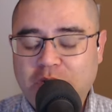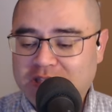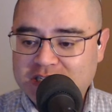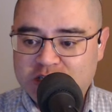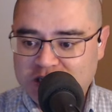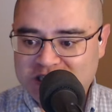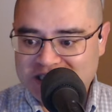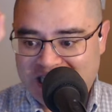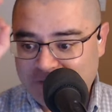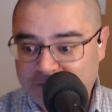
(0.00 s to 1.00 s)
but this just
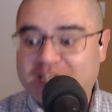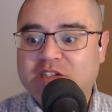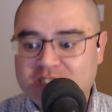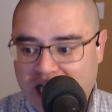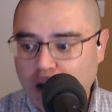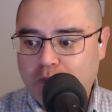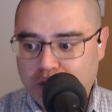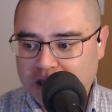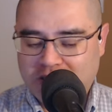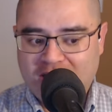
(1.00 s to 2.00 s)
sets a fixed
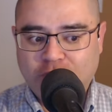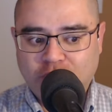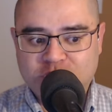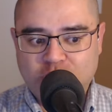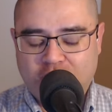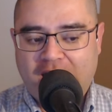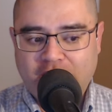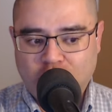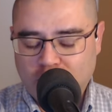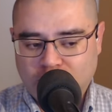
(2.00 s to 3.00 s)
output level so
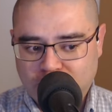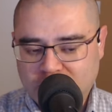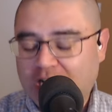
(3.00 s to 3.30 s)
that you're